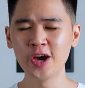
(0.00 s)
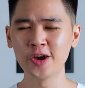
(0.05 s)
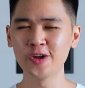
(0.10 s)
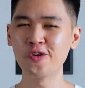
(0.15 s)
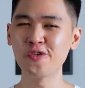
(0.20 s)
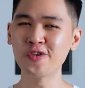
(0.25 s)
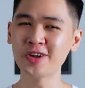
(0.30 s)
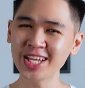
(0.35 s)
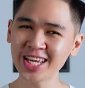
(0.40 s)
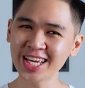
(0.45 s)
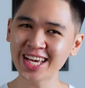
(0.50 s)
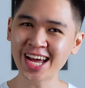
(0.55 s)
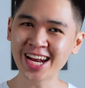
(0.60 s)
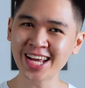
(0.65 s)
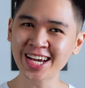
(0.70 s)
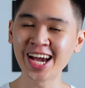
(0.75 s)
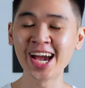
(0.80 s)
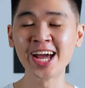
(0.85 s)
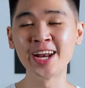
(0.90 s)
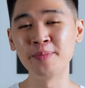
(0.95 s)
you're really
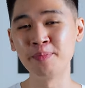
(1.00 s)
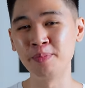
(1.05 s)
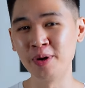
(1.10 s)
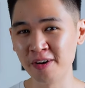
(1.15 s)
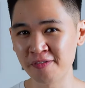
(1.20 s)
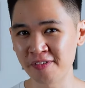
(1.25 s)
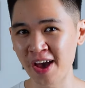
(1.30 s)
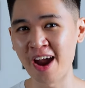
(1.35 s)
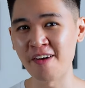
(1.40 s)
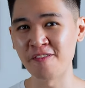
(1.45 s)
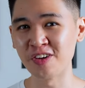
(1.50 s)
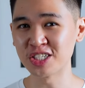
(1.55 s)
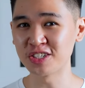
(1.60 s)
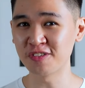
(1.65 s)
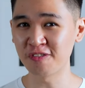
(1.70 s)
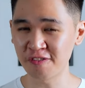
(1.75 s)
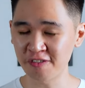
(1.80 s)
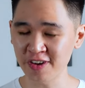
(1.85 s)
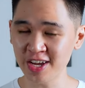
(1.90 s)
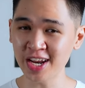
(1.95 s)
getting an above average
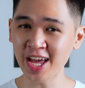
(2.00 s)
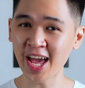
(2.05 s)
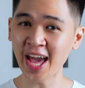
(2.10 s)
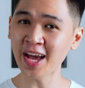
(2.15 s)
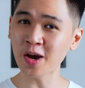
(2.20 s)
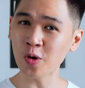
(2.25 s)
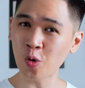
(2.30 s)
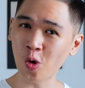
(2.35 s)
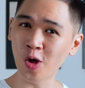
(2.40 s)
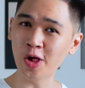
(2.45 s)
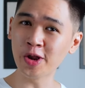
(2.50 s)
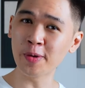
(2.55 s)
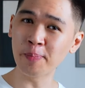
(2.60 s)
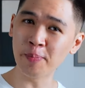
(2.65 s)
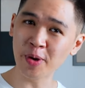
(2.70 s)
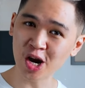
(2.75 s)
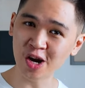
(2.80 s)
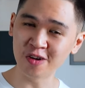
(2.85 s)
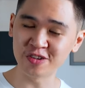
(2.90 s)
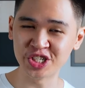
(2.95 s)
fit and quality
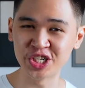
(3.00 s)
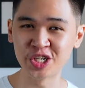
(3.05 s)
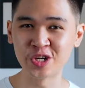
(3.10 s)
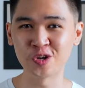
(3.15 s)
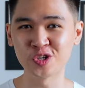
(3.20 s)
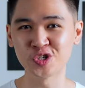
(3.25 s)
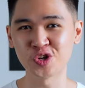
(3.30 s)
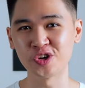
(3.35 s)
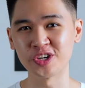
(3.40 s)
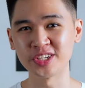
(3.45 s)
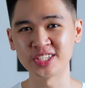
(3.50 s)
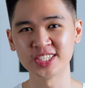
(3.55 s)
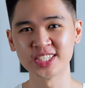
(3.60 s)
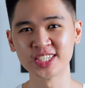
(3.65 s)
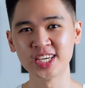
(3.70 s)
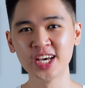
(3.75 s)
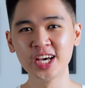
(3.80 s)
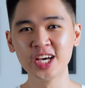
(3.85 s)
pair of chino shorts.